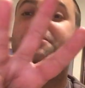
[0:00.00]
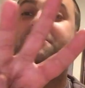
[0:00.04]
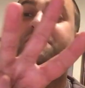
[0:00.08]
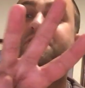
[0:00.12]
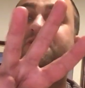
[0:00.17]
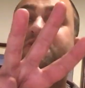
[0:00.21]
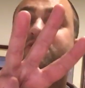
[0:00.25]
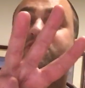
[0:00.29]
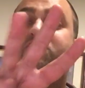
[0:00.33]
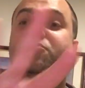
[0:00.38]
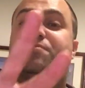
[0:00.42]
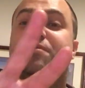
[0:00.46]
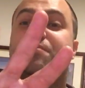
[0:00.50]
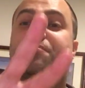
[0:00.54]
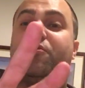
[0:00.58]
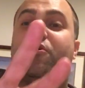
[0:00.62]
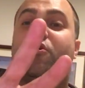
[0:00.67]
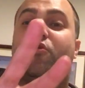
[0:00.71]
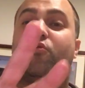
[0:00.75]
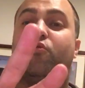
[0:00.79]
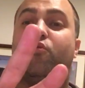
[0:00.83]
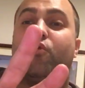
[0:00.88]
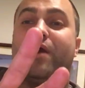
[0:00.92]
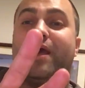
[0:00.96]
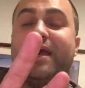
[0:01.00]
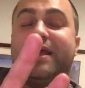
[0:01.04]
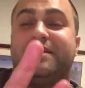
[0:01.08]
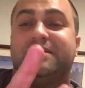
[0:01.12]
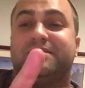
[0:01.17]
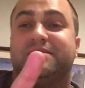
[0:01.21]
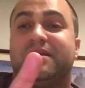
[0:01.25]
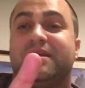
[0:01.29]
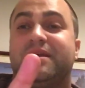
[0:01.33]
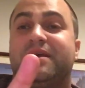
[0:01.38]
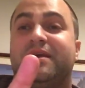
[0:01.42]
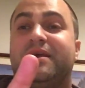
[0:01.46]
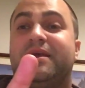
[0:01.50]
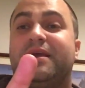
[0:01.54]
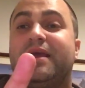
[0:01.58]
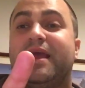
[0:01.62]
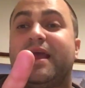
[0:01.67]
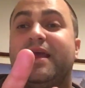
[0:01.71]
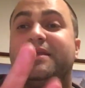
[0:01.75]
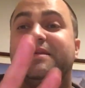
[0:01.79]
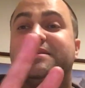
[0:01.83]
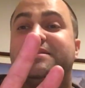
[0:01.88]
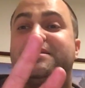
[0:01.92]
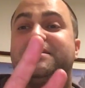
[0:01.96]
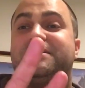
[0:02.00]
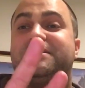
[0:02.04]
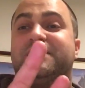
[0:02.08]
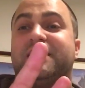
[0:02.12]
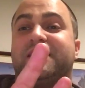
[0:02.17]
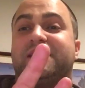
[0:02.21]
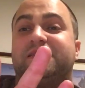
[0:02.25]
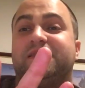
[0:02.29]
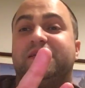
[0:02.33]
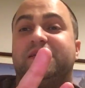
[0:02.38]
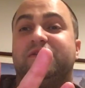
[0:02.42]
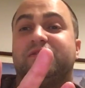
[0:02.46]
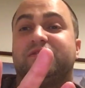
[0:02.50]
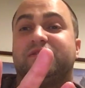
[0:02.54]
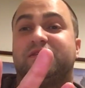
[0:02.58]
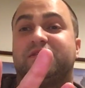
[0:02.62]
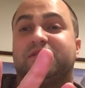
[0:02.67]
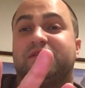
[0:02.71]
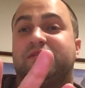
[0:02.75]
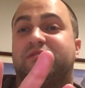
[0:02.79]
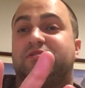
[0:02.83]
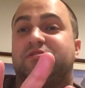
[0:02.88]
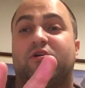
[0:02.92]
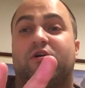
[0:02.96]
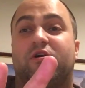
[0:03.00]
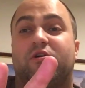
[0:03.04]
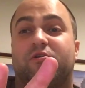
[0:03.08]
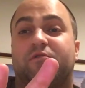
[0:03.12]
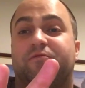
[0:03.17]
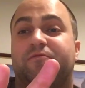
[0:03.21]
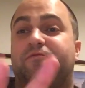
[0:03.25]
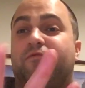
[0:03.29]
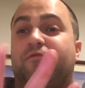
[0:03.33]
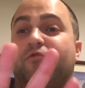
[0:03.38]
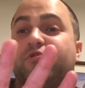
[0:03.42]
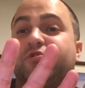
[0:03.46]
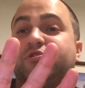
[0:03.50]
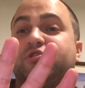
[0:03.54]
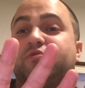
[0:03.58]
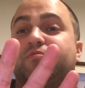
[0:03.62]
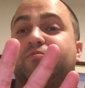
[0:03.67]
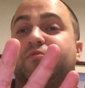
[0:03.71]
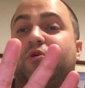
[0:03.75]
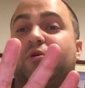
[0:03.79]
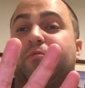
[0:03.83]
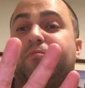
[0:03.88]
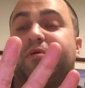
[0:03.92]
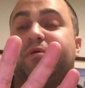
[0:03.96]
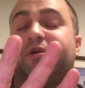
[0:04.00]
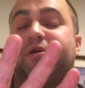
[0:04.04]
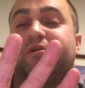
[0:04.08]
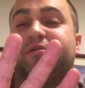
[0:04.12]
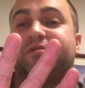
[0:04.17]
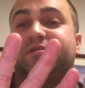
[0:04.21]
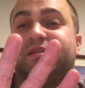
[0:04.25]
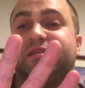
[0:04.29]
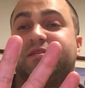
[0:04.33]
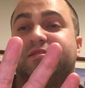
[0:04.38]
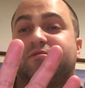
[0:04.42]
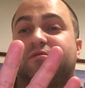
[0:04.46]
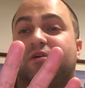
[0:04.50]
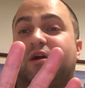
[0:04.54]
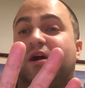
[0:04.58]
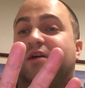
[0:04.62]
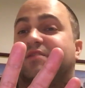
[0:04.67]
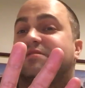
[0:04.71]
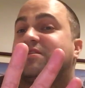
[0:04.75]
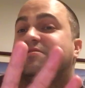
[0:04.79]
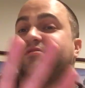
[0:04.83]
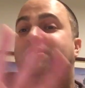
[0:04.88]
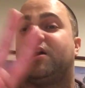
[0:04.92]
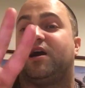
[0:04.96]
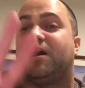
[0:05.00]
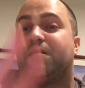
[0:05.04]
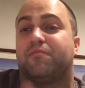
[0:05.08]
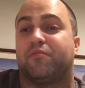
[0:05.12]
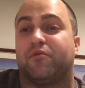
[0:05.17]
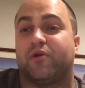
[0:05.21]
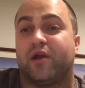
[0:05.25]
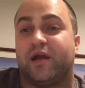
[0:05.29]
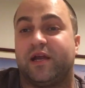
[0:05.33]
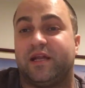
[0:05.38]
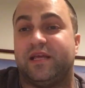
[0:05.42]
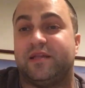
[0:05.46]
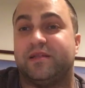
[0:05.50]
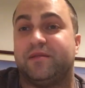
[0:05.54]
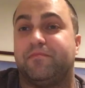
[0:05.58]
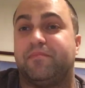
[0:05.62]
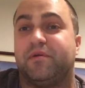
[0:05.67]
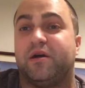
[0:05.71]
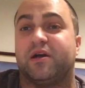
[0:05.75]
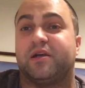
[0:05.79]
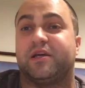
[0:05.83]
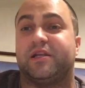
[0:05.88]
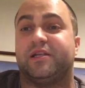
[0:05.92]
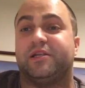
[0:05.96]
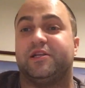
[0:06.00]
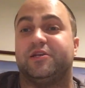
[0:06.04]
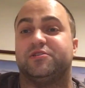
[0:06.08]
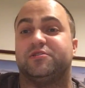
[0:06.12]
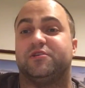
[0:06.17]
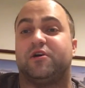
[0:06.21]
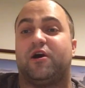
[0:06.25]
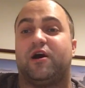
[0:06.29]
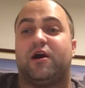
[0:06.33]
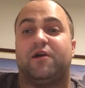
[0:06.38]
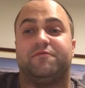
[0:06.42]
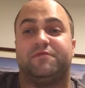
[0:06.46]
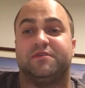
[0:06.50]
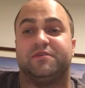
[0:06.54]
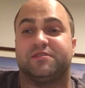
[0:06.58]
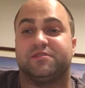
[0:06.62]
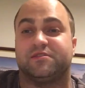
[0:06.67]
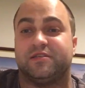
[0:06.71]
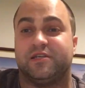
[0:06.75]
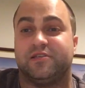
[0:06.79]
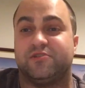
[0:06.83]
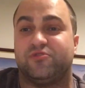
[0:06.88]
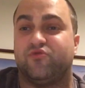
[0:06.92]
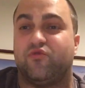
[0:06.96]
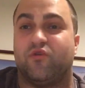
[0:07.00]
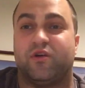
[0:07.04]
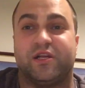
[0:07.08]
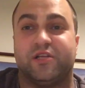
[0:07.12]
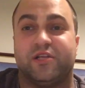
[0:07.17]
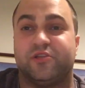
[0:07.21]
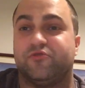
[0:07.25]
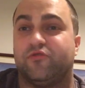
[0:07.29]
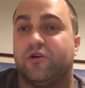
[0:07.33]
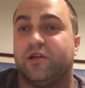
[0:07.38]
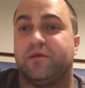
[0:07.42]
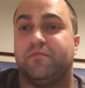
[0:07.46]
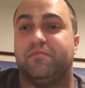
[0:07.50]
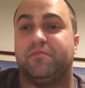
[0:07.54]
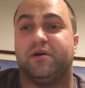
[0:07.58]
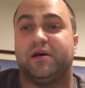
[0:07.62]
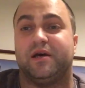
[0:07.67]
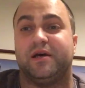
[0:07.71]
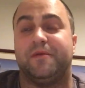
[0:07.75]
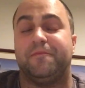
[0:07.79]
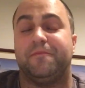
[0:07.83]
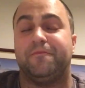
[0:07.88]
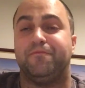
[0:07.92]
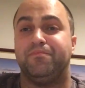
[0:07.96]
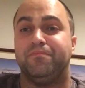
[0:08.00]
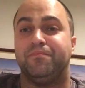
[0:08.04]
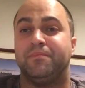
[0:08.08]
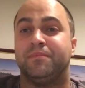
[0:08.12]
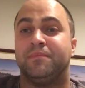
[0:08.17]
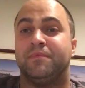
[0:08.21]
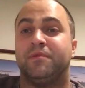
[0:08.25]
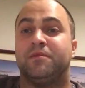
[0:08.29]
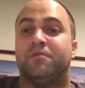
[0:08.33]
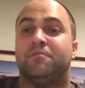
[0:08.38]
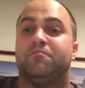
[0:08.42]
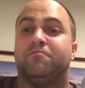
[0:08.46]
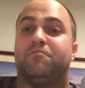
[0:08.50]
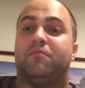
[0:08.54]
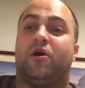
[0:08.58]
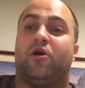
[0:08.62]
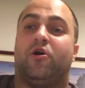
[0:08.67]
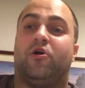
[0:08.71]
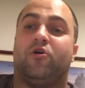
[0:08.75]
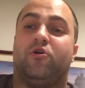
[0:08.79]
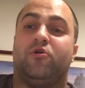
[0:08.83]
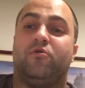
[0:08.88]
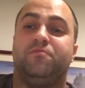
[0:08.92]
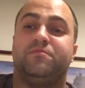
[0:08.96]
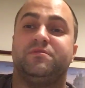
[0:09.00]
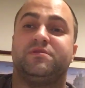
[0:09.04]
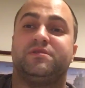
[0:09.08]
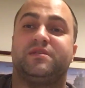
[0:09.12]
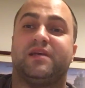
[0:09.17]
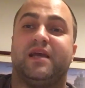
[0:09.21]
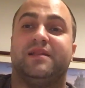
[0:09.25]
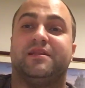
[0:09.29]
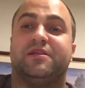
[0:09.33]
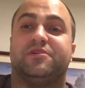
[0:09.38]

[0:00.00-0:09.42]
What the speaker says: Super Bowl wins in his 6 years as a starter. 4 Super Bowl appearances, lost to Tom Brady and the Buccaneers, obviously, in 2020, but Mahomes and